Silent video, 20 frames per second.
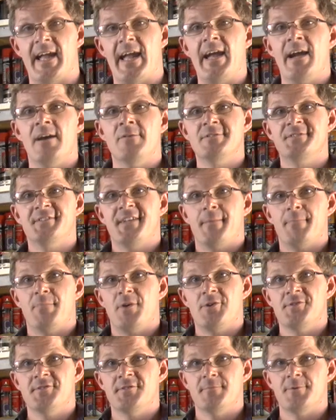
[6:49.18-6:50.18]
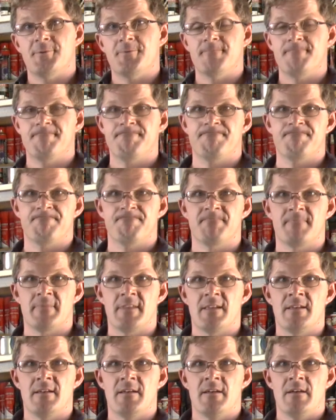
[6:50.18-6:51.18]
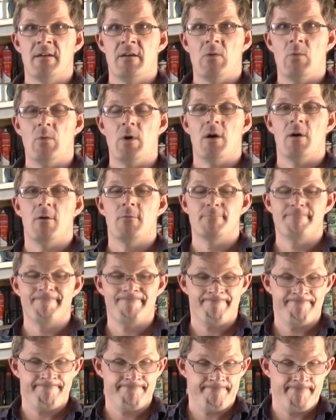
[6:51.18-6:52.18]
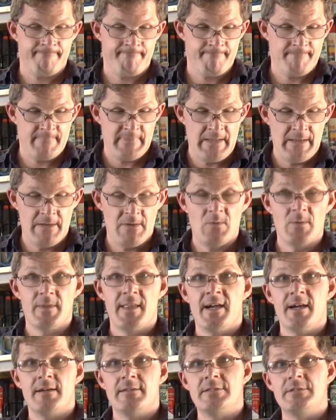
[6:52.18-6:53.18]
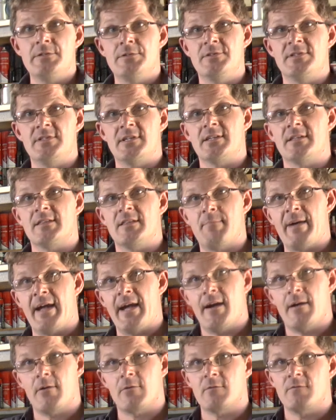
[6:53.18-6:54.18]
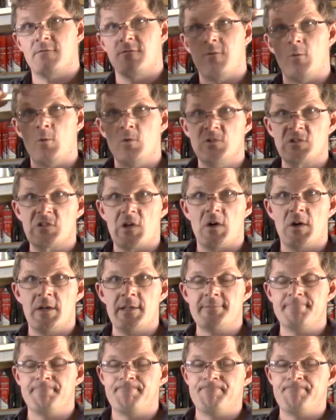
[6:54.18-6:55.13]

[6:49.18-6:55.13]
how is that possible? Well, without using the power of foresight,